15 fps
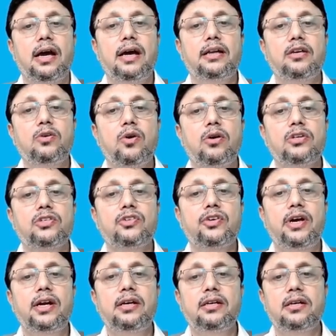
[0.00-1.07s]
Had it gone
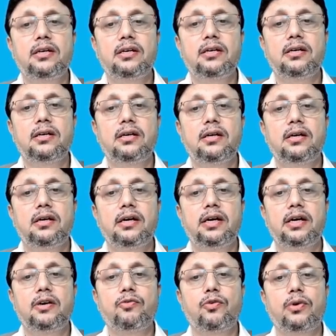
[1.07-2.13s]
straight,
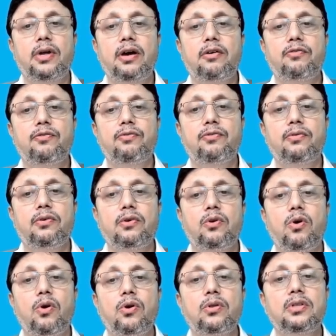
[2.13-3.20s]
it would have
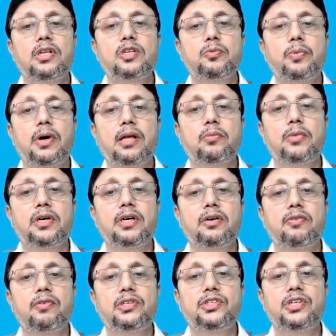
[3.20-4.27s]
gone on this path, but
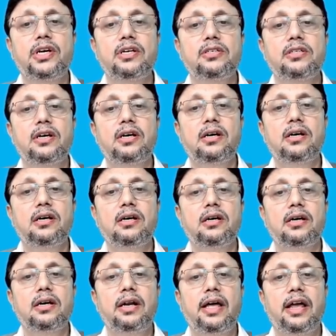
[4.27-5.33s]
it will change the
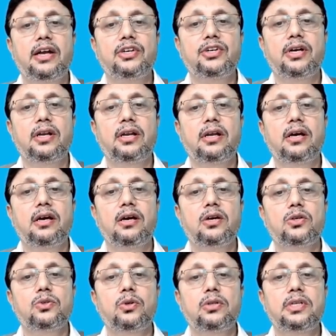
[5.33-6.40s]
direction.
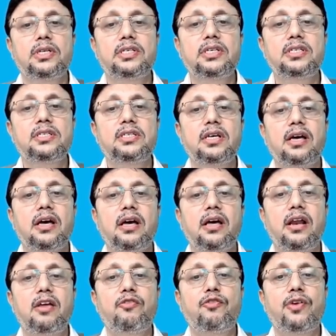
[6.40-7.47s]
So this is
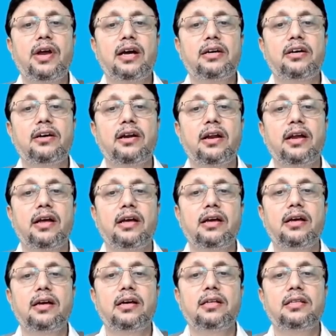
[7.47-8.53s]
refracted ray.
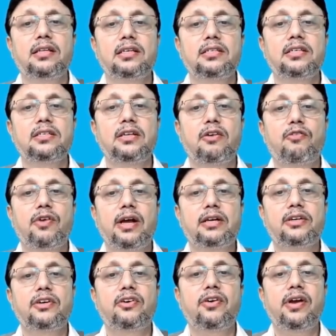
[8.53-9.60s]
This is
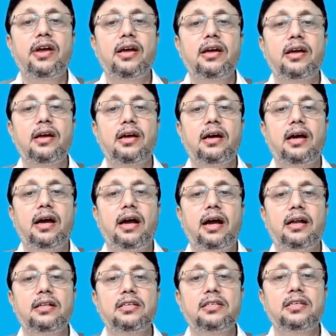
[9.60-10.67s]
reflected ray,
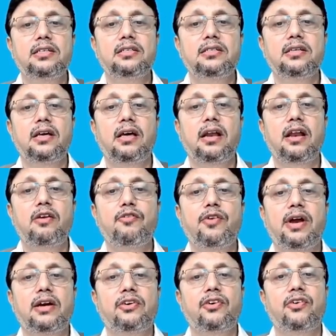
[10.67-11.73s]
and this is a
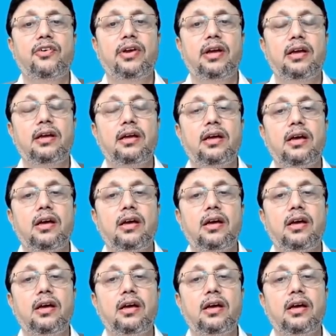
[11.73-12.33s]
refracted ray.